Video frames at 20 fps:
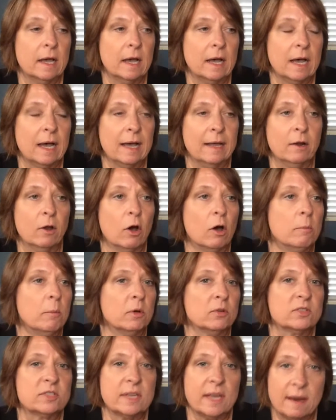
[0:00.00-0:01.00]
on
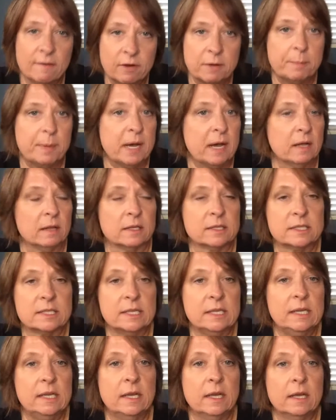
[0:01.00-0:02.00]
almost every
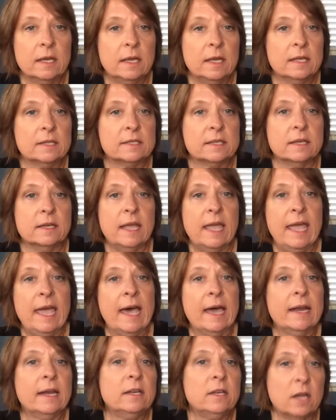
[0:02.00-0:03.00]
policy, it's an
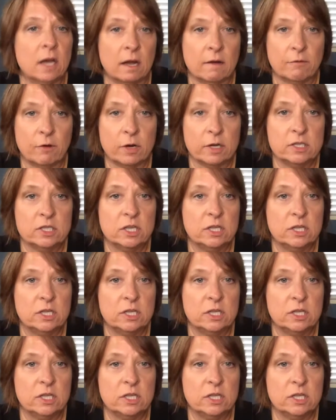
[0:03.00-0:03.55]
added coverage.